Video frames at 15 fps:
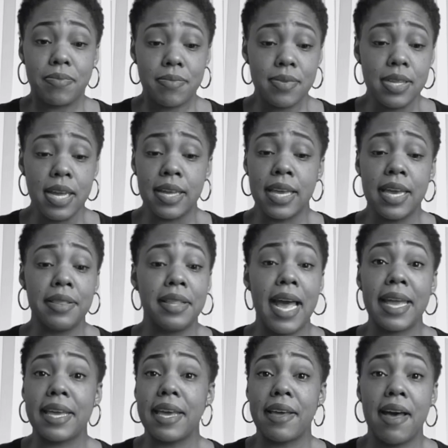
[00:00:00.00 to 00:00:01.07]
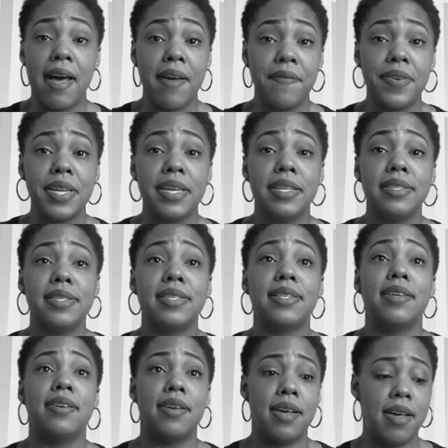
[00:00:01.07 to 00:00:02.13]
again, lacking confidence,
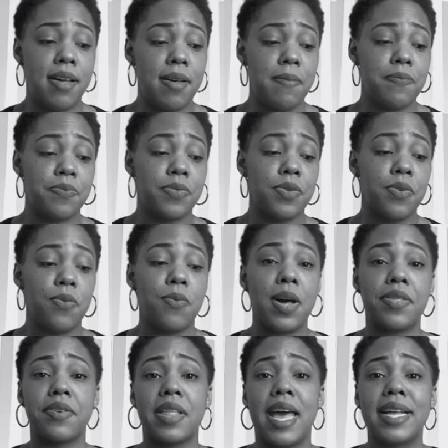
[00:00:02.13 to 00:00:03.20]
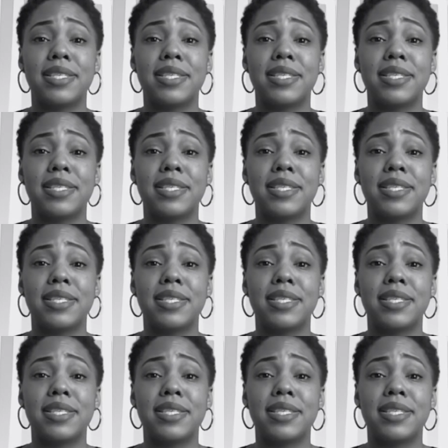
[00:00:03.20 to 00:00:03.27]
whether that's,